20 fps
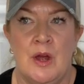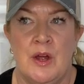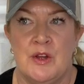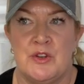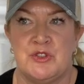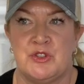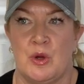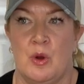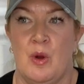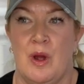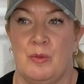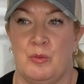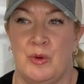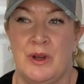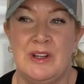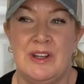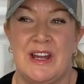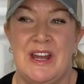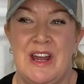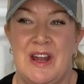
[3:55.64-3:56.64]
So it
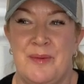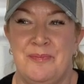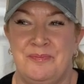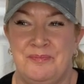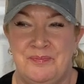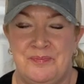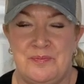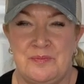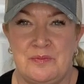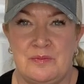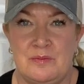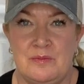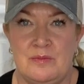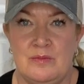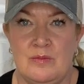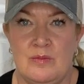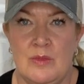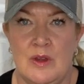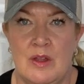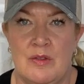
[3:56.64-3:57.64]
really,
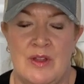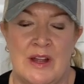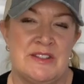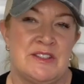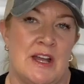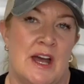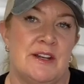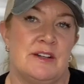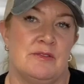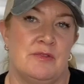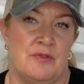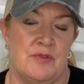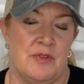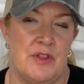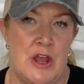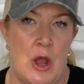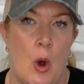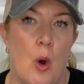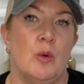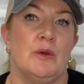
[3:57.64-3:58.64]
that's kind of
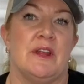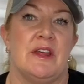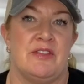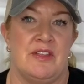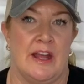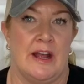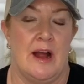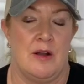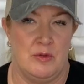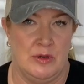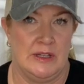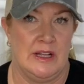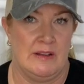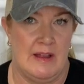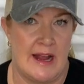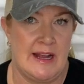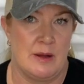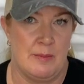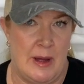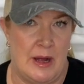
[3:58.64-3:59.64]
the only thing I really
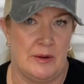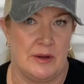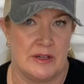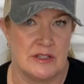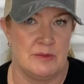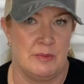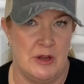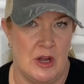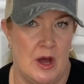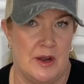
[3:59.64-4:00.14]
like about it, to be